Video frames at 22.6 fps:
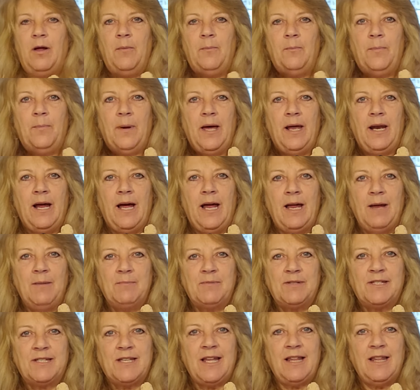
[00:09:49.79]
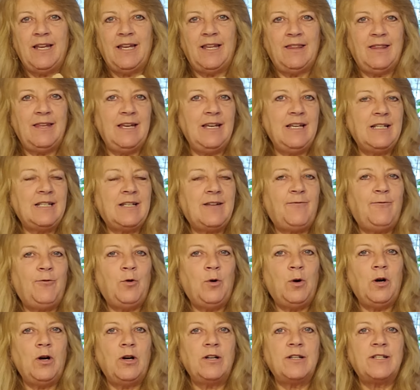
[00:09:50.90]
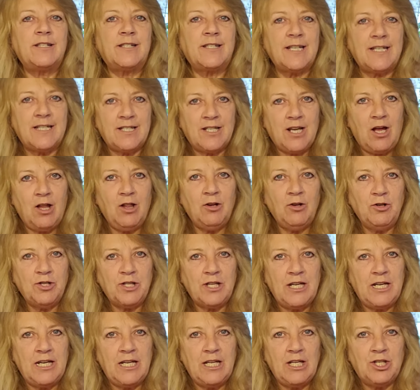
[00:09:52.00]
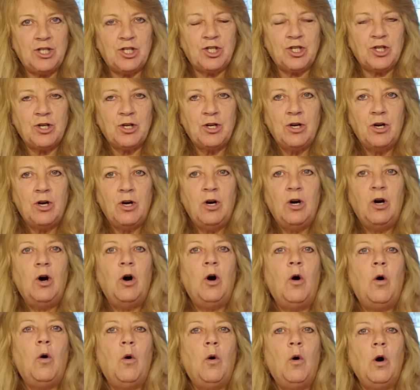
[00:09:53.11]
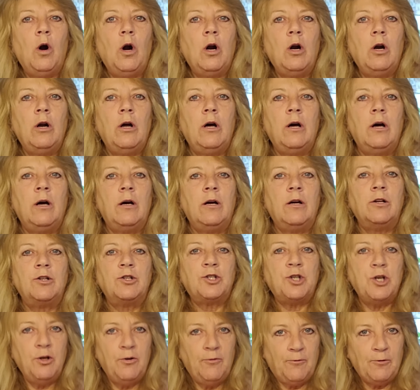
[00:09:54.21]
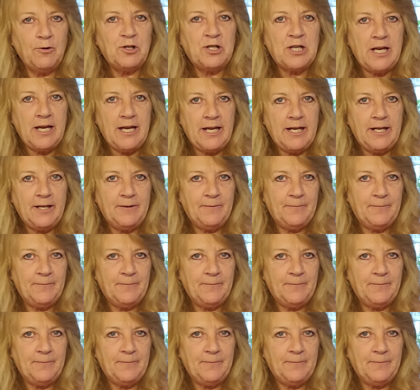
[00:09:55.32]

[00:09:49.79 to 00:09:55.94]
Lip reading: but I am selling these for $6 each or 2 for $10.